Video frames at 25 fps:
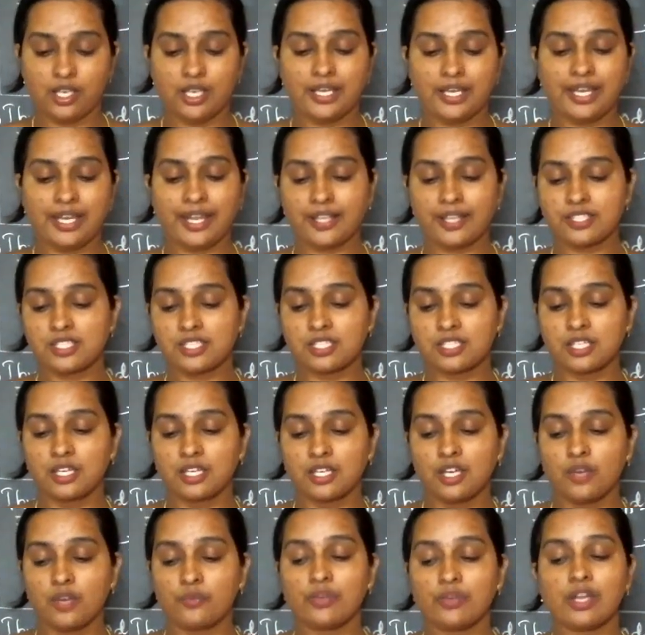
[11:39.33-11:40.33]
Next,
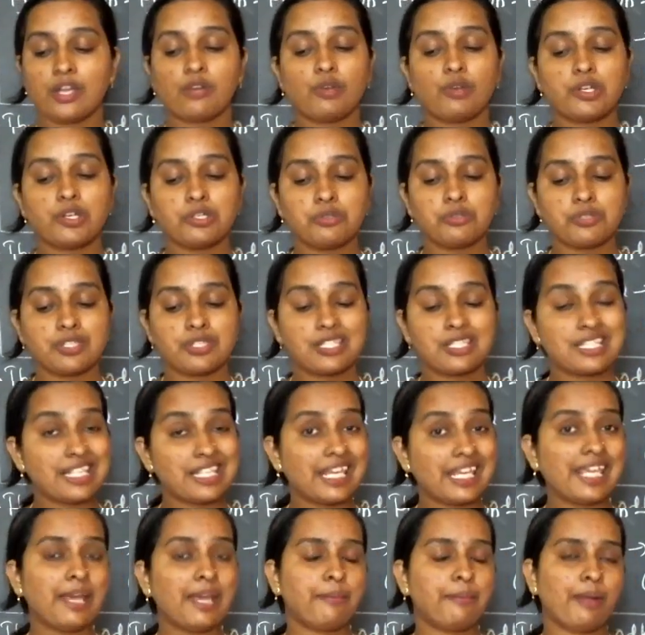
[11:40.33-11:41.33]
we are going to
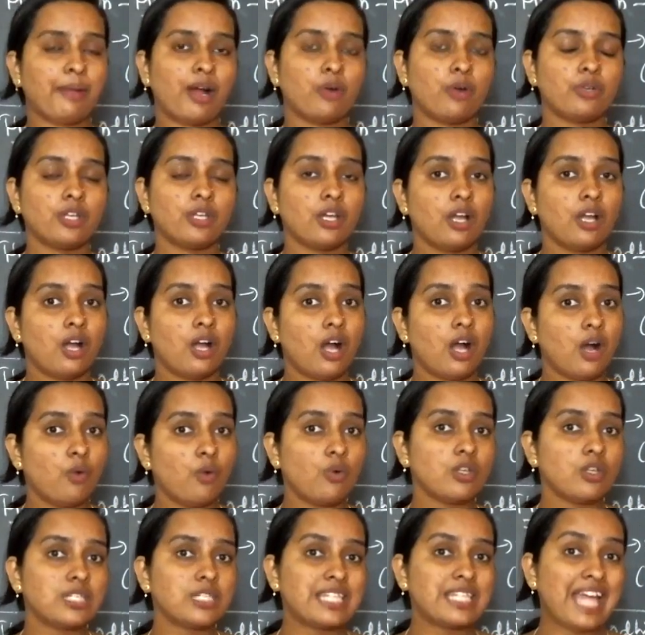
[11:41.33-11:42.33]
see about how
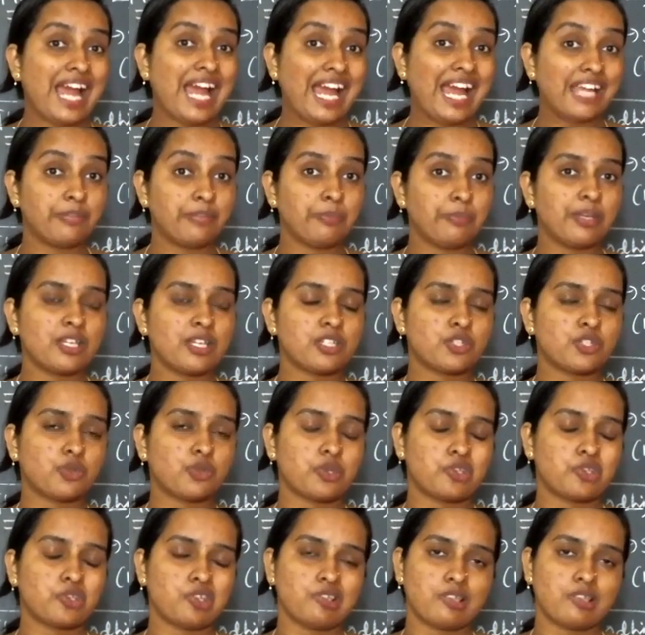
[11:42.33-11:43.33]
was the
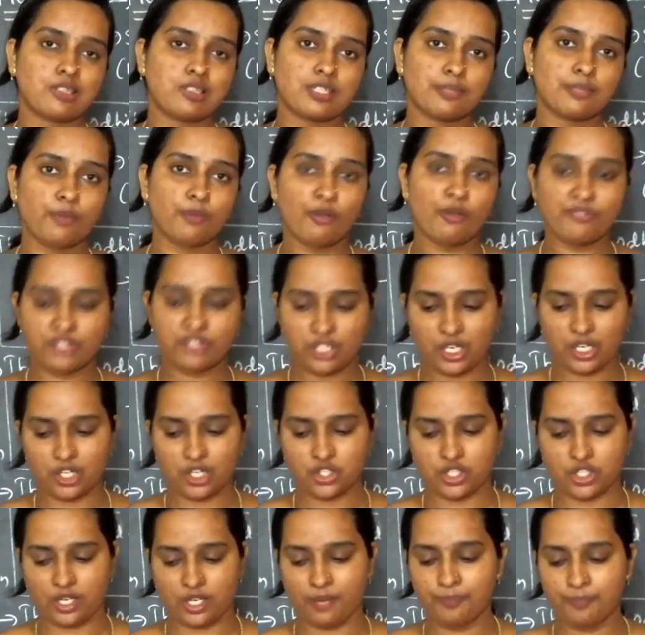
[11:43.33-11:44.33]
administration system of Sher
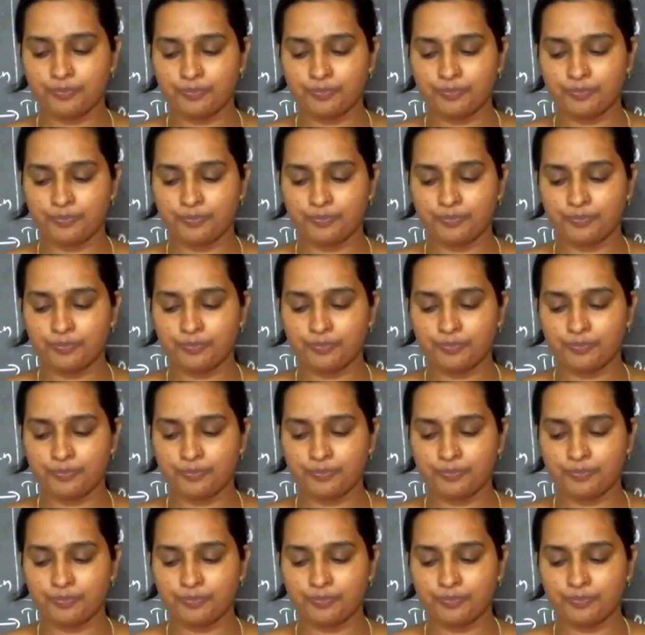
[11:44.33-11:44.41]
Shah.